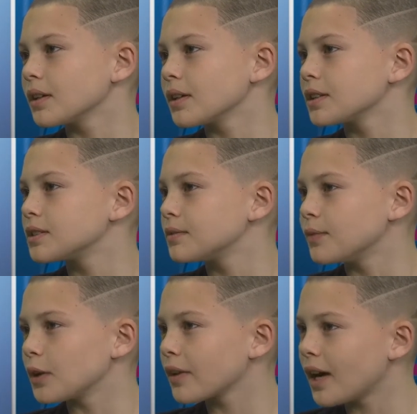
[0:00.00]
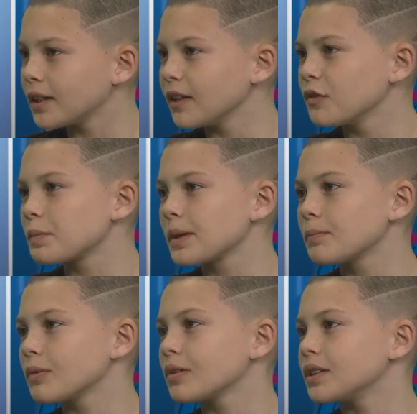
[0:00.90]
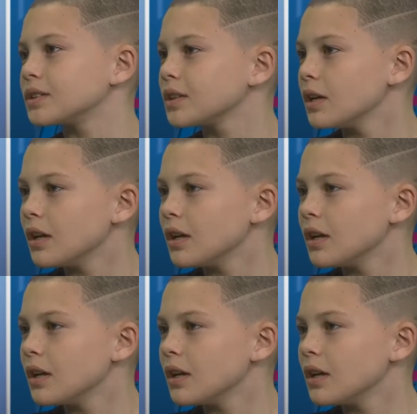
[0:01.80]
against very high-level people, and it's